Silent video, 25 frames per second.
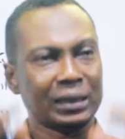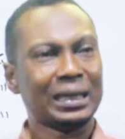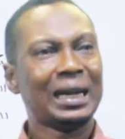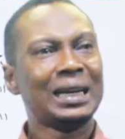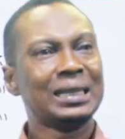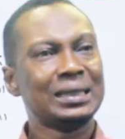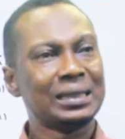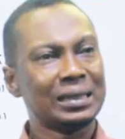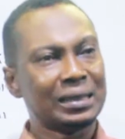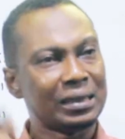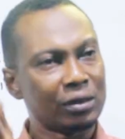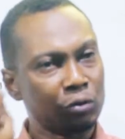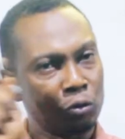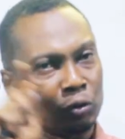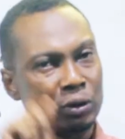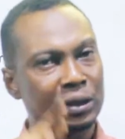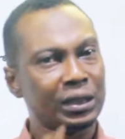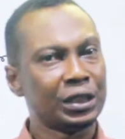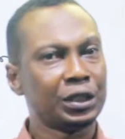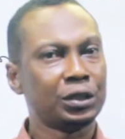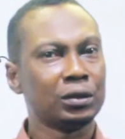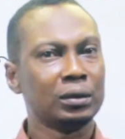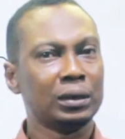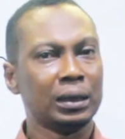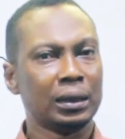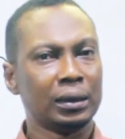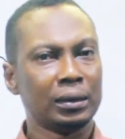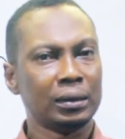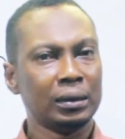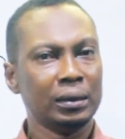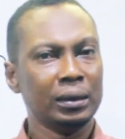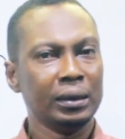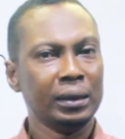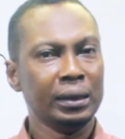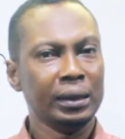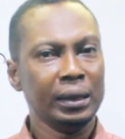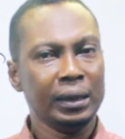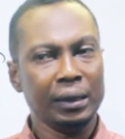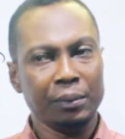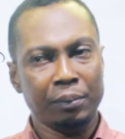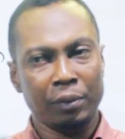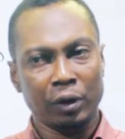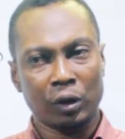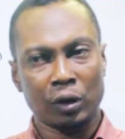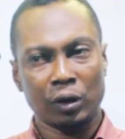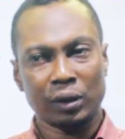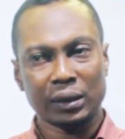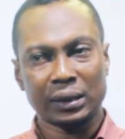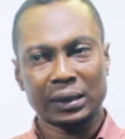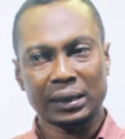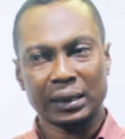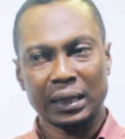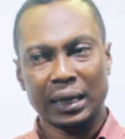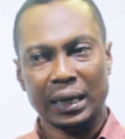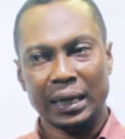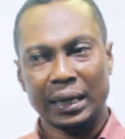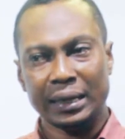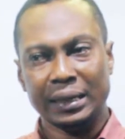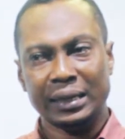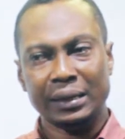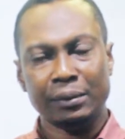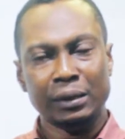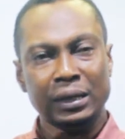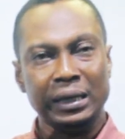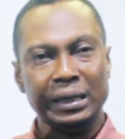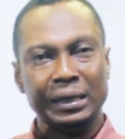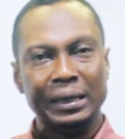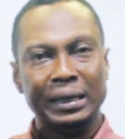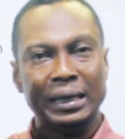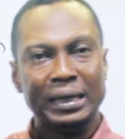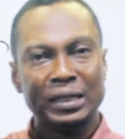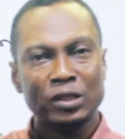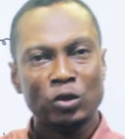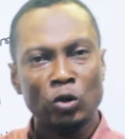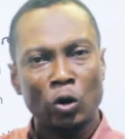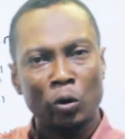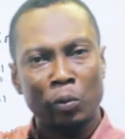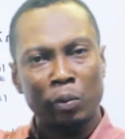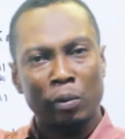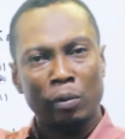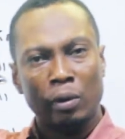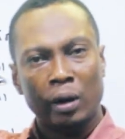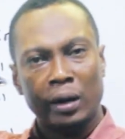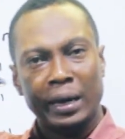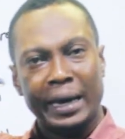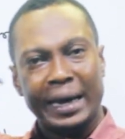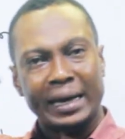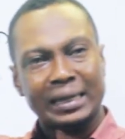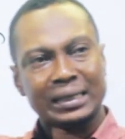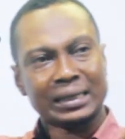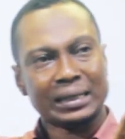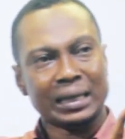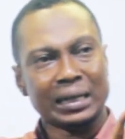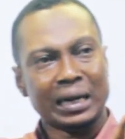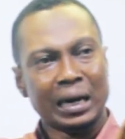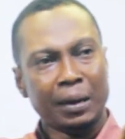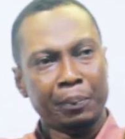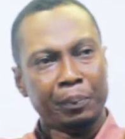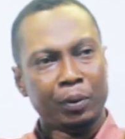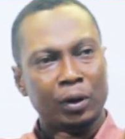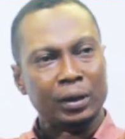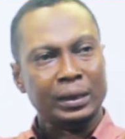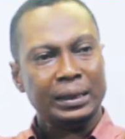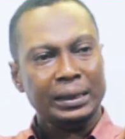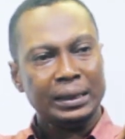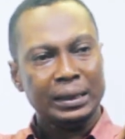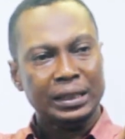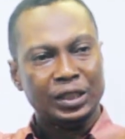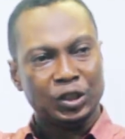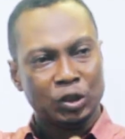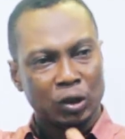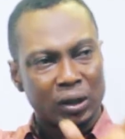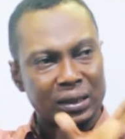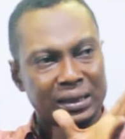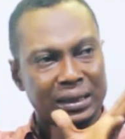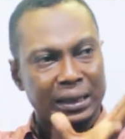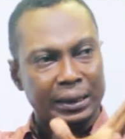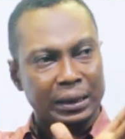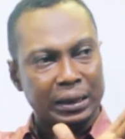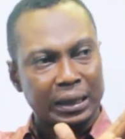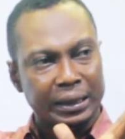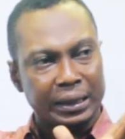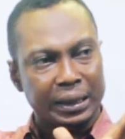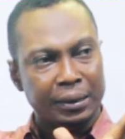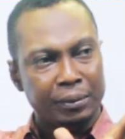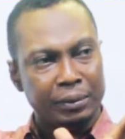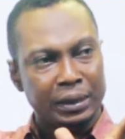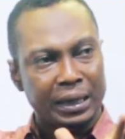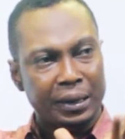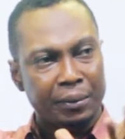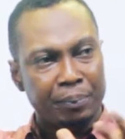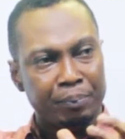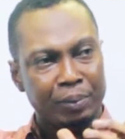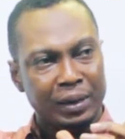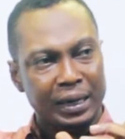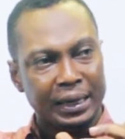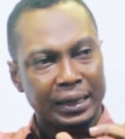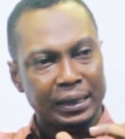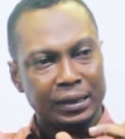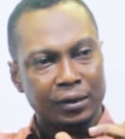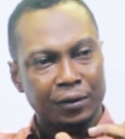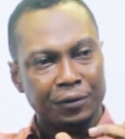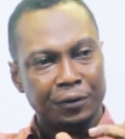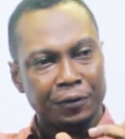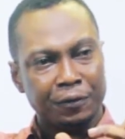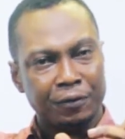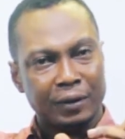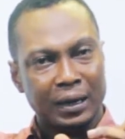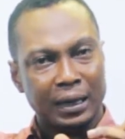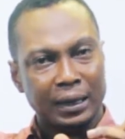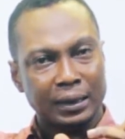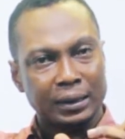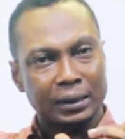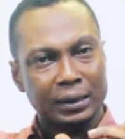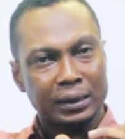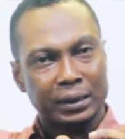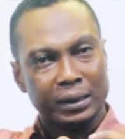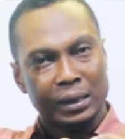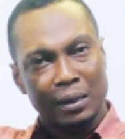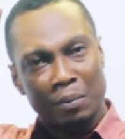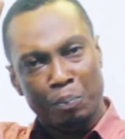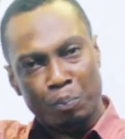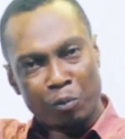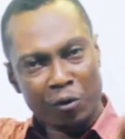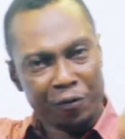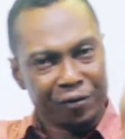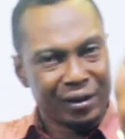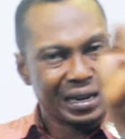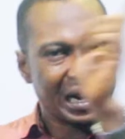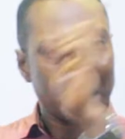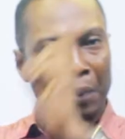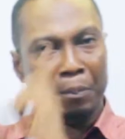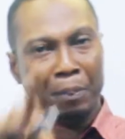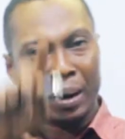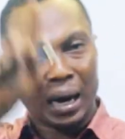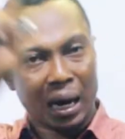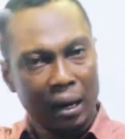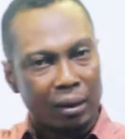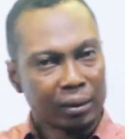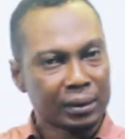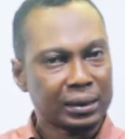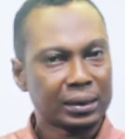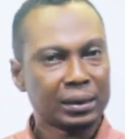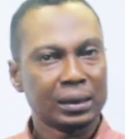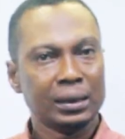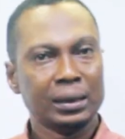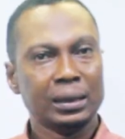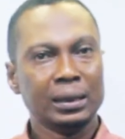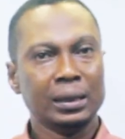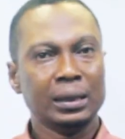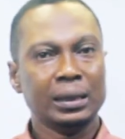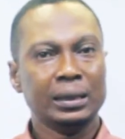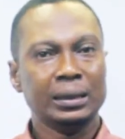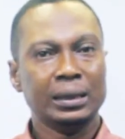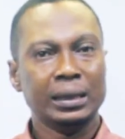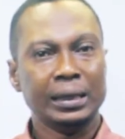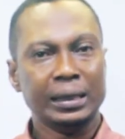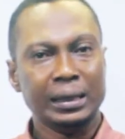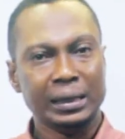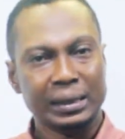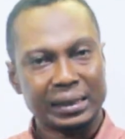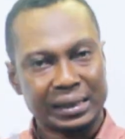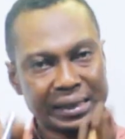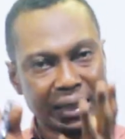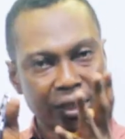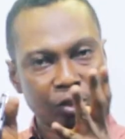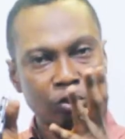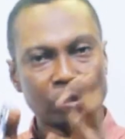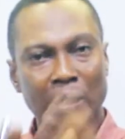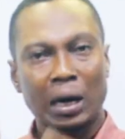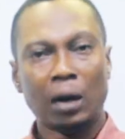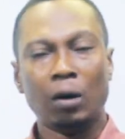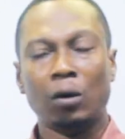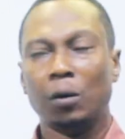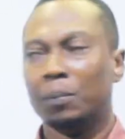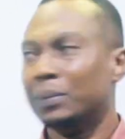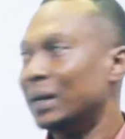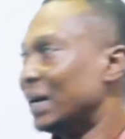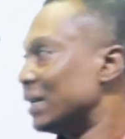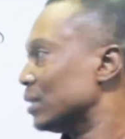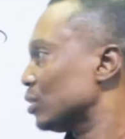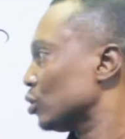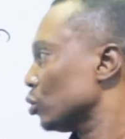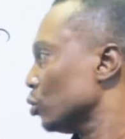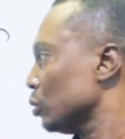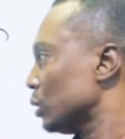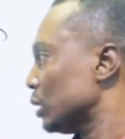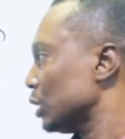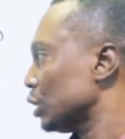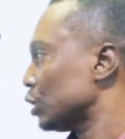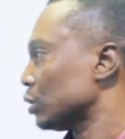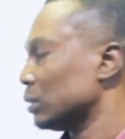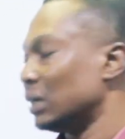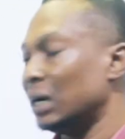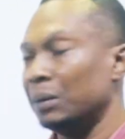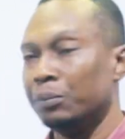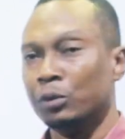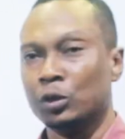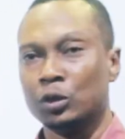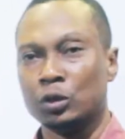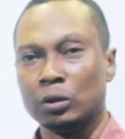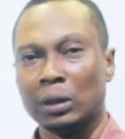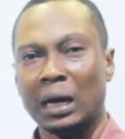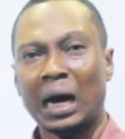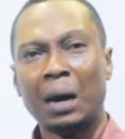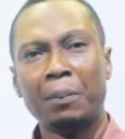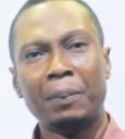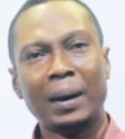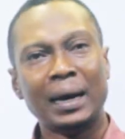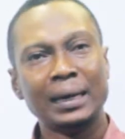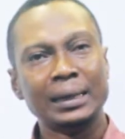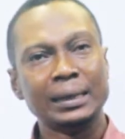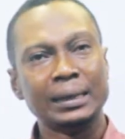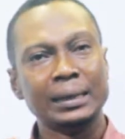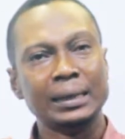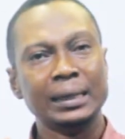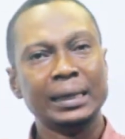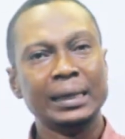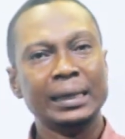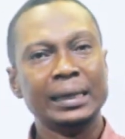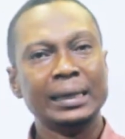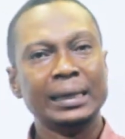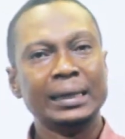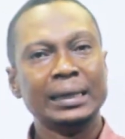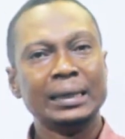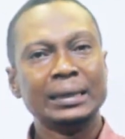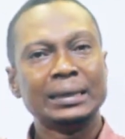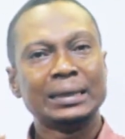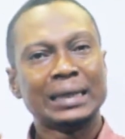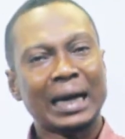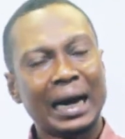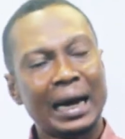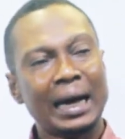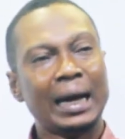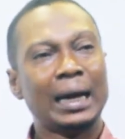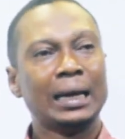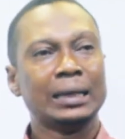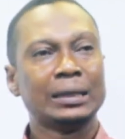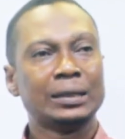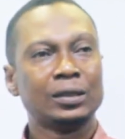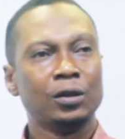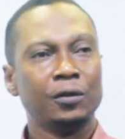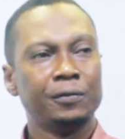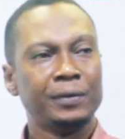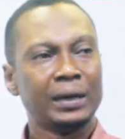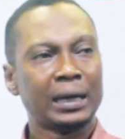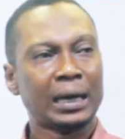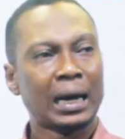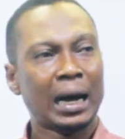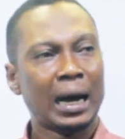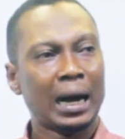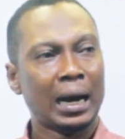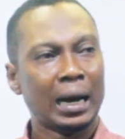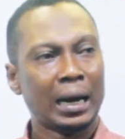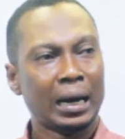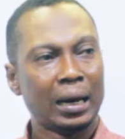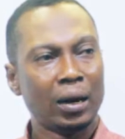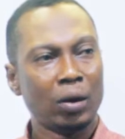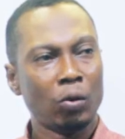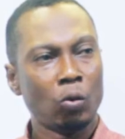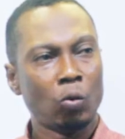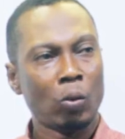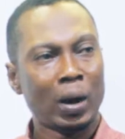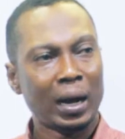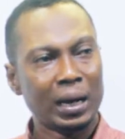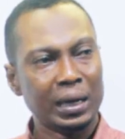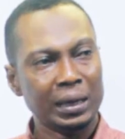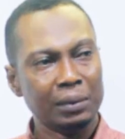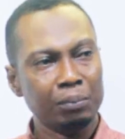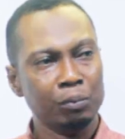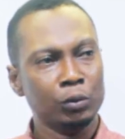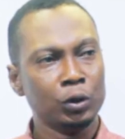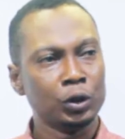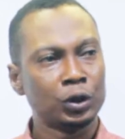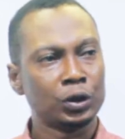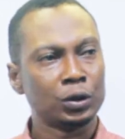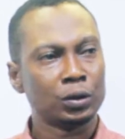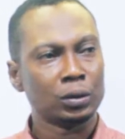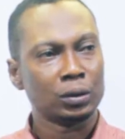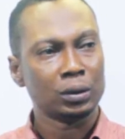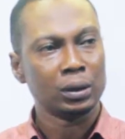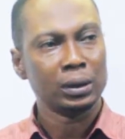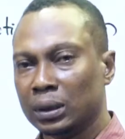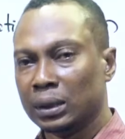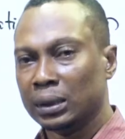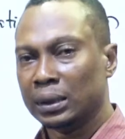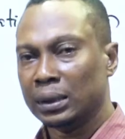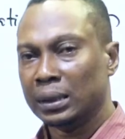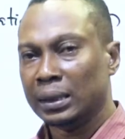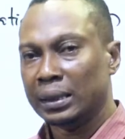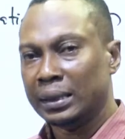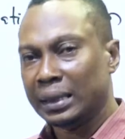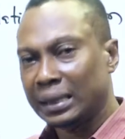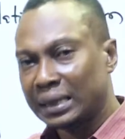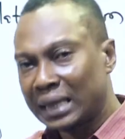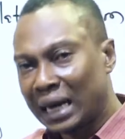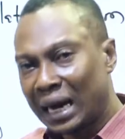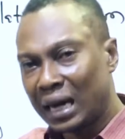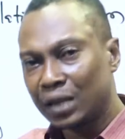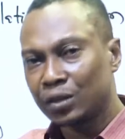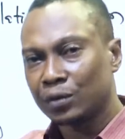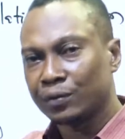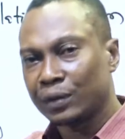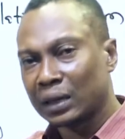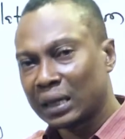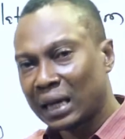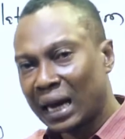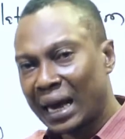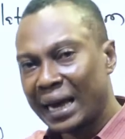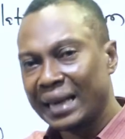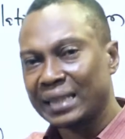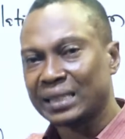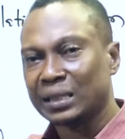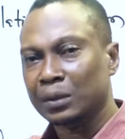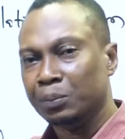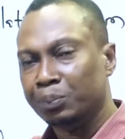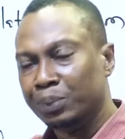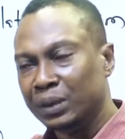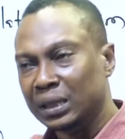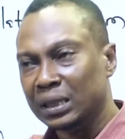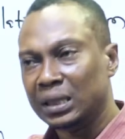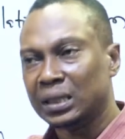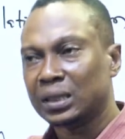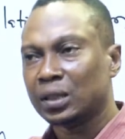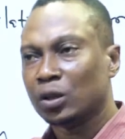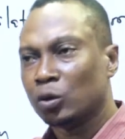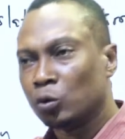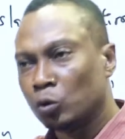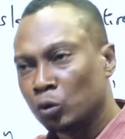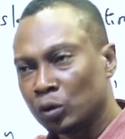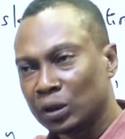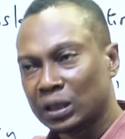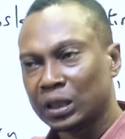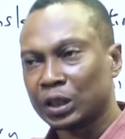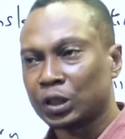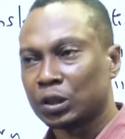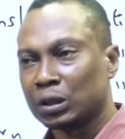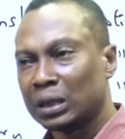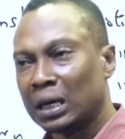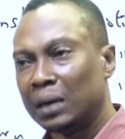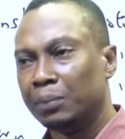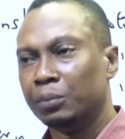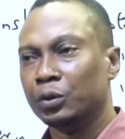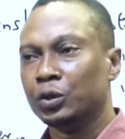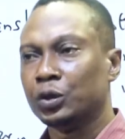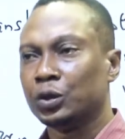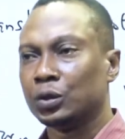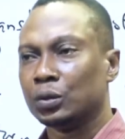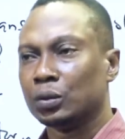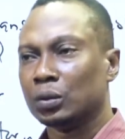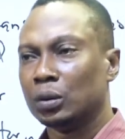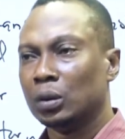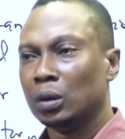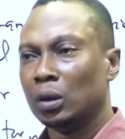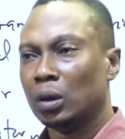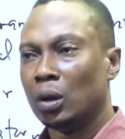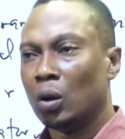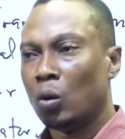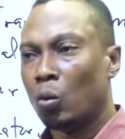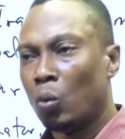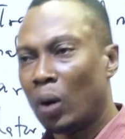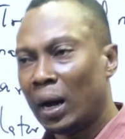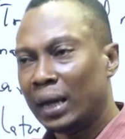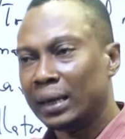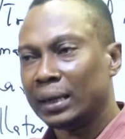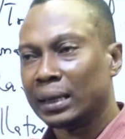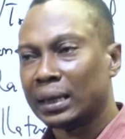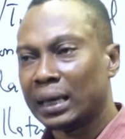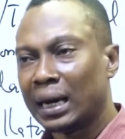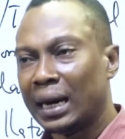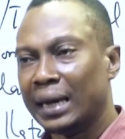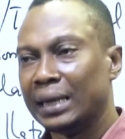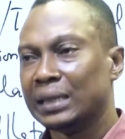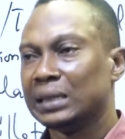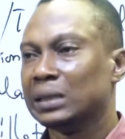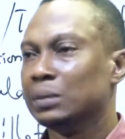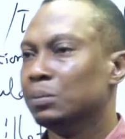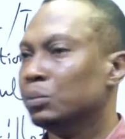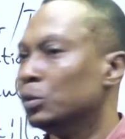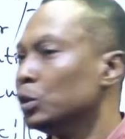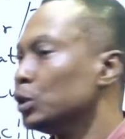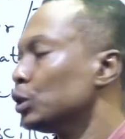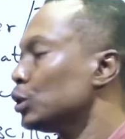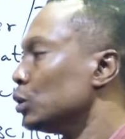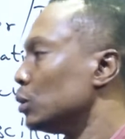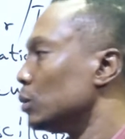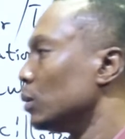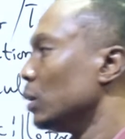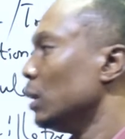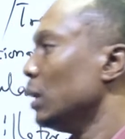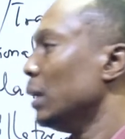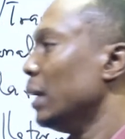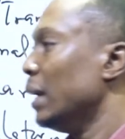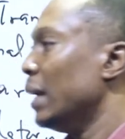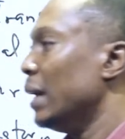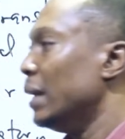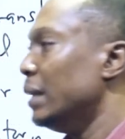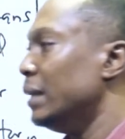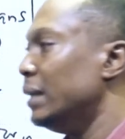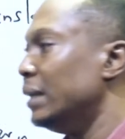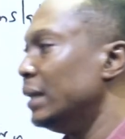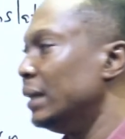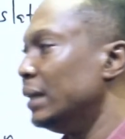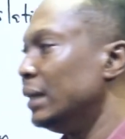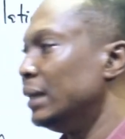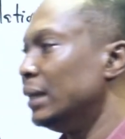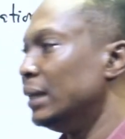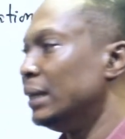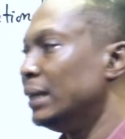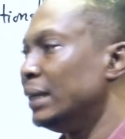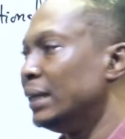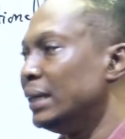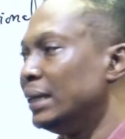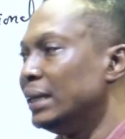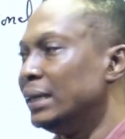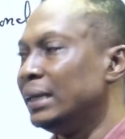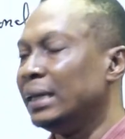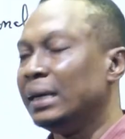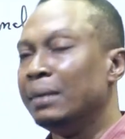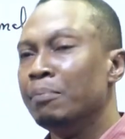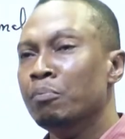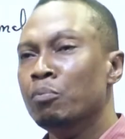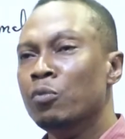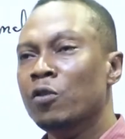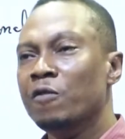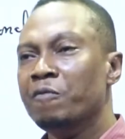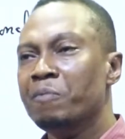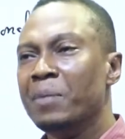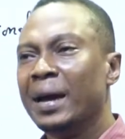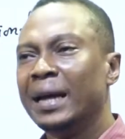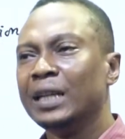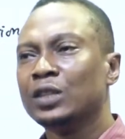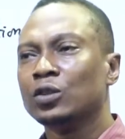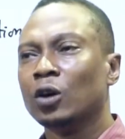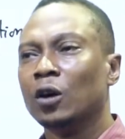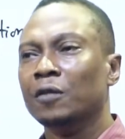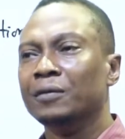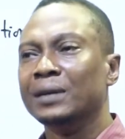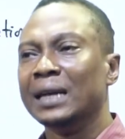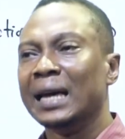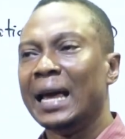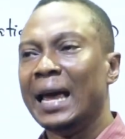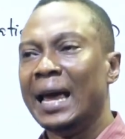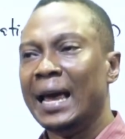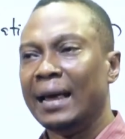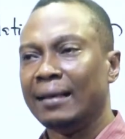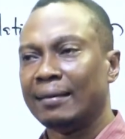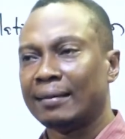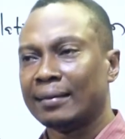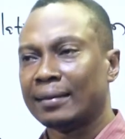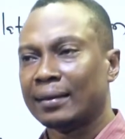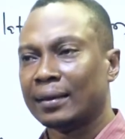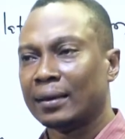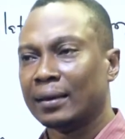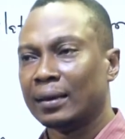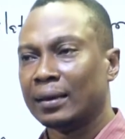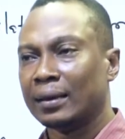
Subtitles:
That is rotational. Because there's no external body, it's just the blade of the fan moving about the central hub. That's rotational motion. How about the tires of the car while in motion? The tires of the car exhibit rotational motion while the car is in motion. The movement of the earth.